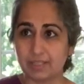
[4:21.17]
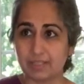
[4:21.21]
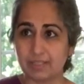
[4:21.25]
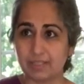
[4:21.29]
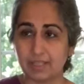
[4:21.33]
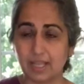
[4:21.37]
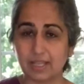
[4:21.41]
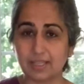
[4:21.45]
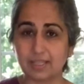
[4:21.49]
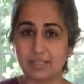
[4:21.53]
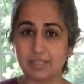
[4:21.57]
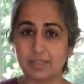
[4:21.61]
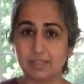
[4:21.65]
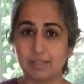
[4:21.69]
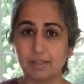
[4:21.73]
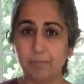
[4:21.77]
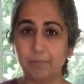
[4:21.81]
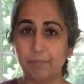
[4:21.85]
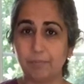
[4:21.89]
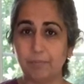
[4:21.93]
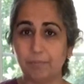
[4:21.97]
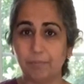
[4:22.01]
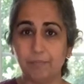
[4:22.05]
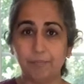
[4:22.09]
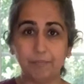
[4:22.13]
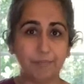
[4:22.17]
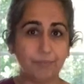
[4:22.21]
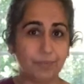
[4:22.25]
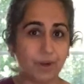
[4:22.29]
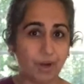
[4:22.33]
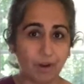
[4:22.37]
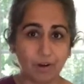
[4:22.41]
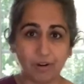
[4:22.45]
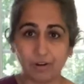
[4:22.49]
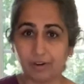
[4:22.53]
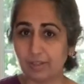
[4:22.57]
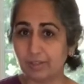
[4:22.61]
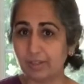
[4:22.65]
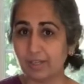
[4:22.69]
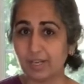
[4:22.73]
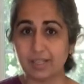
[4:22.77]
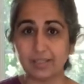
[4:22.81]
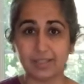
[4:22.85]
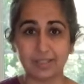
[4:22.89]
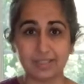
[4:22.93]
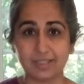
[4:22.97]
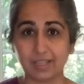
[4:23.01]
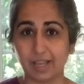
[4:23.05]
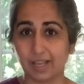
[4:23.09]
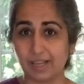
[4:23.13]
That's the art and the
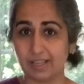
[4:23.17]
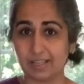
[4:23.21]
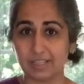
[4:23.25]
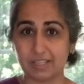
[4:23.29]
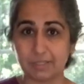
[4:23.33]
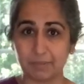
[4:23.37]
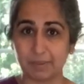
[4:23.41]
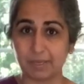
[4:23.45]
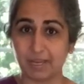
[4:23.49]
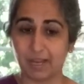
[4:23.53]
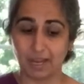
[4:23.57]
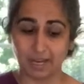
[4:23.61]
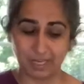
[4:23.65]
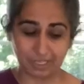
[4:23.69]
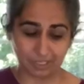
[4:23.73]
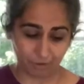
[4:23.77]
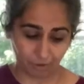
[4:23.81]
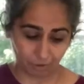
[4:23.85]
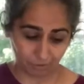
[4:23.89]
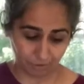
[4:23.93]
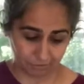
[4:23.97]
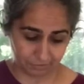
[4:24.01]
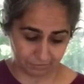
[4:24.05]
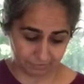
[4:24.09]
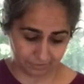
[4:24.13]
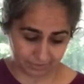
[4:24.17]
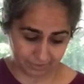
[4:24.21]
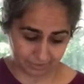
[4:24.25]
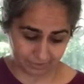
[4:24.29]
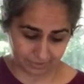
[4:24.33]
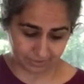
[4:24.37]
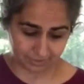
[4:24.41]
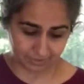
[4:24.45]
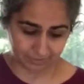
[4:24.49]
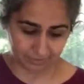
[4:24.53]
science behind all of this.